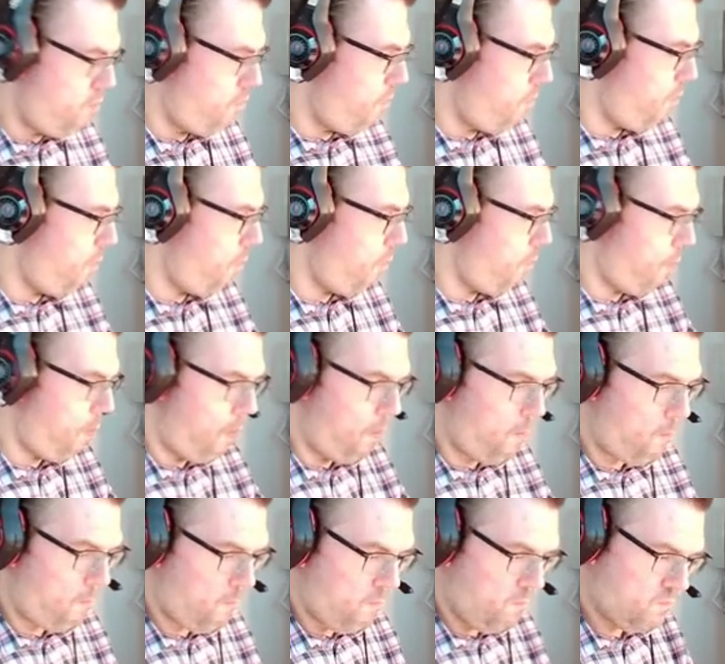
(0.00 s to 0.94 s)

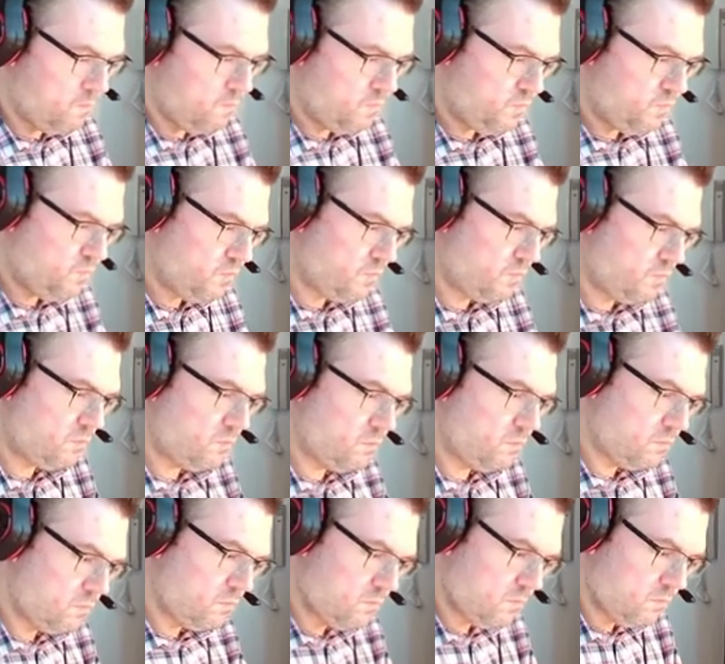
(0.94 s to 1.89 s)

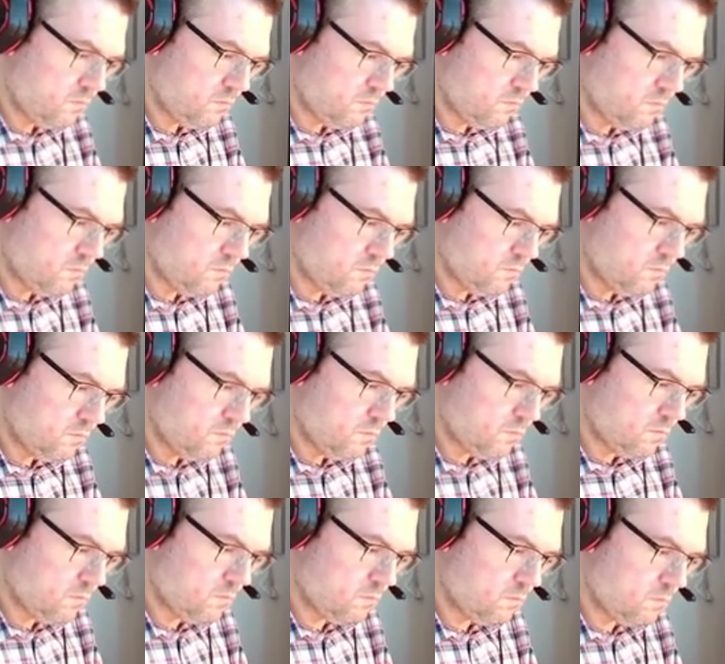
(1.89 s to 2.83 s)

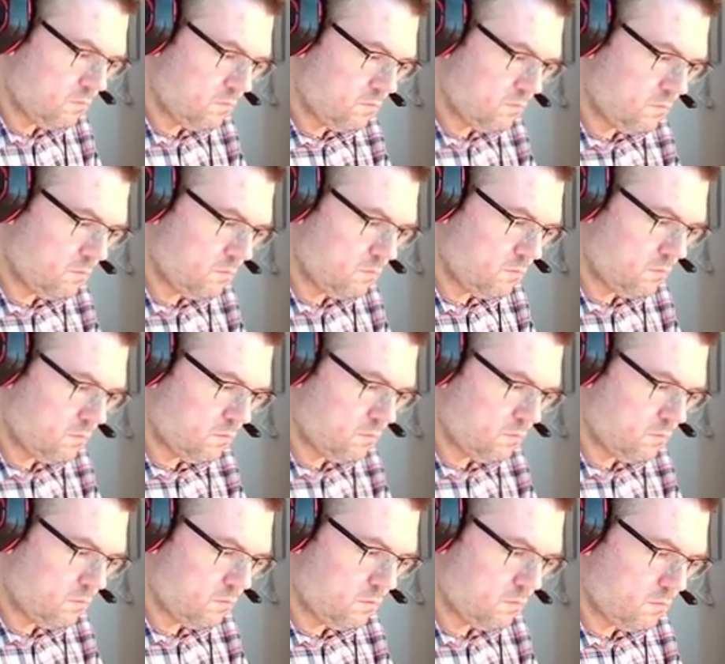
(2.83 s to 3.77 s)

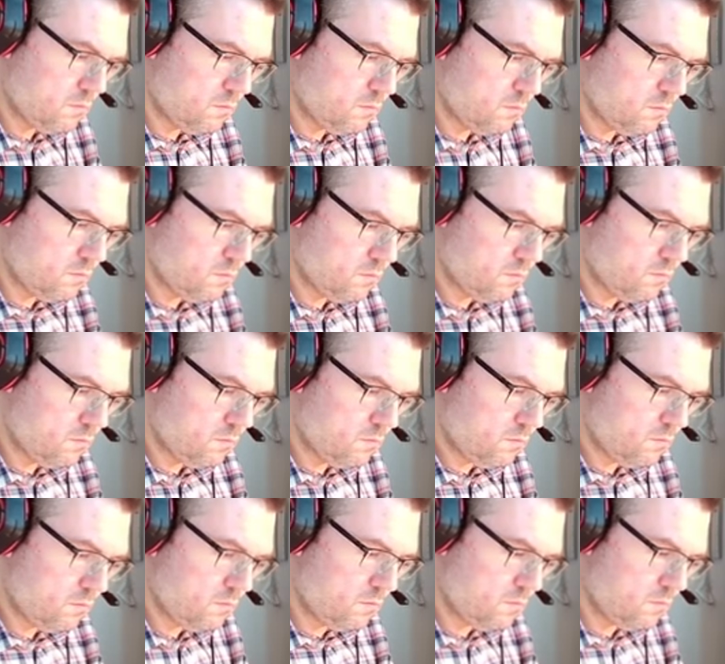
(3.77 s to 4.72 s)

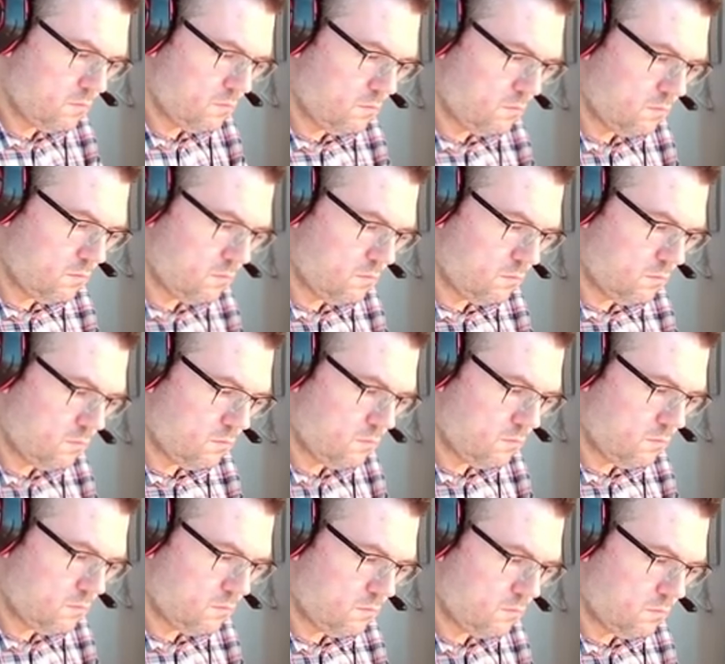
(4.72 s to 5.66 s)

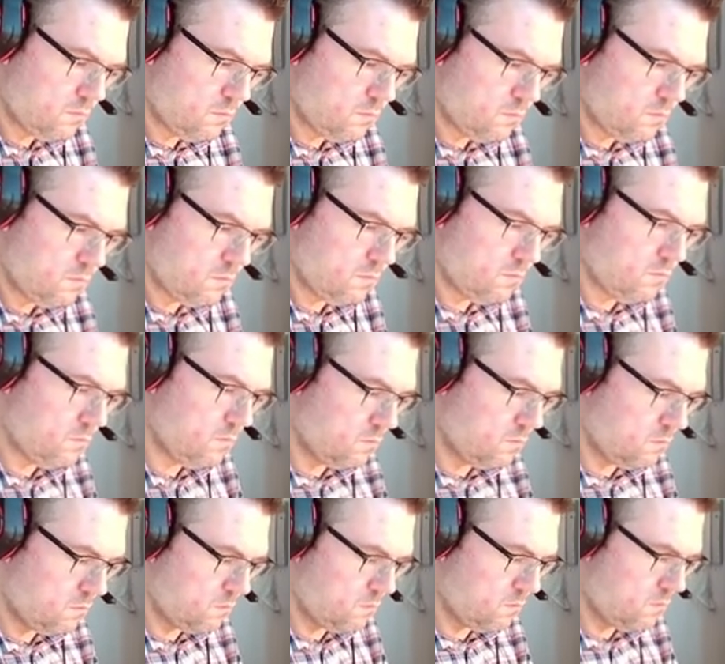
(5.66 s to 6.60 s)

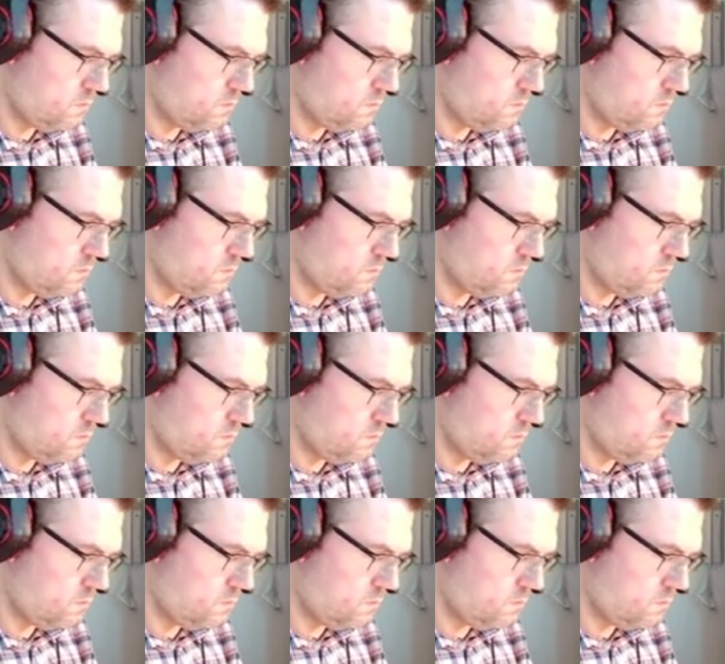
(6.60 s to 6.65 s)
(silence)